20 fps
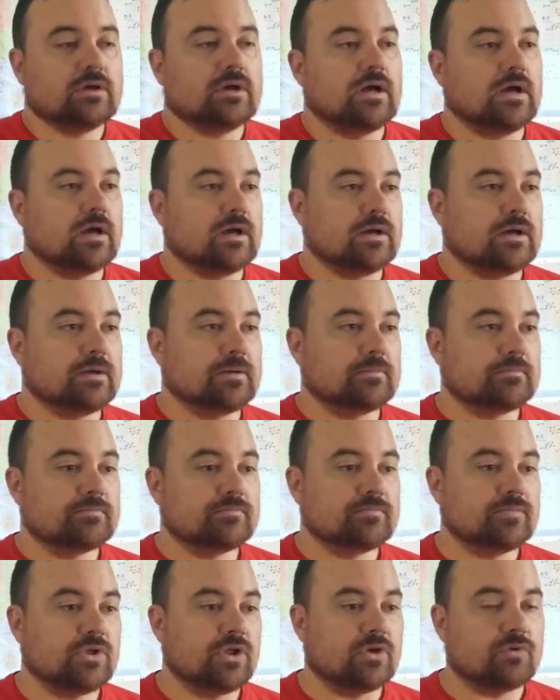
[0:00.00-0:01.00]
you know,
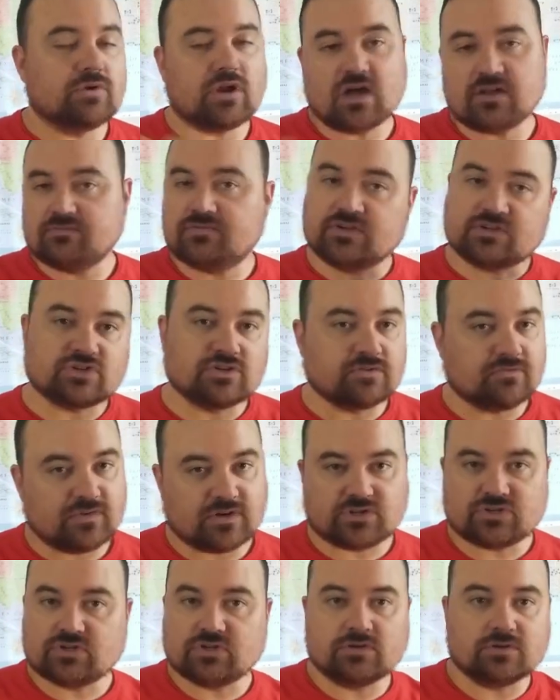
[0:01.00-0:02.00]
nonfiction,
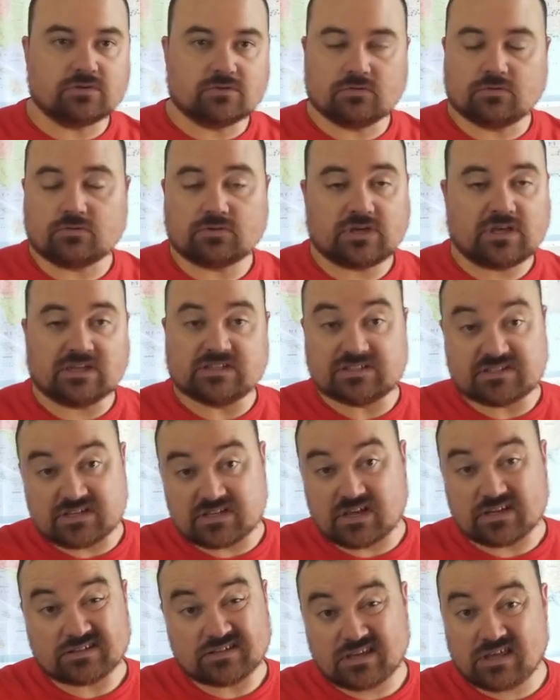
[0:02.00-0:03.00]
fiction, kid
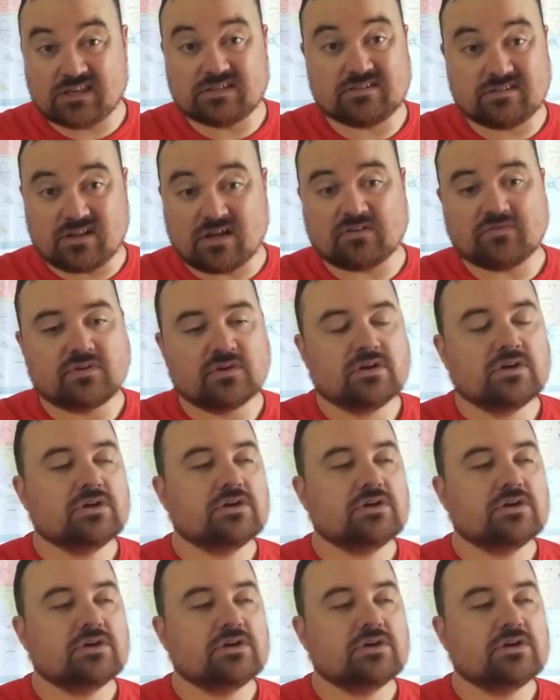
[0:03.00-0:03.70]
stuff.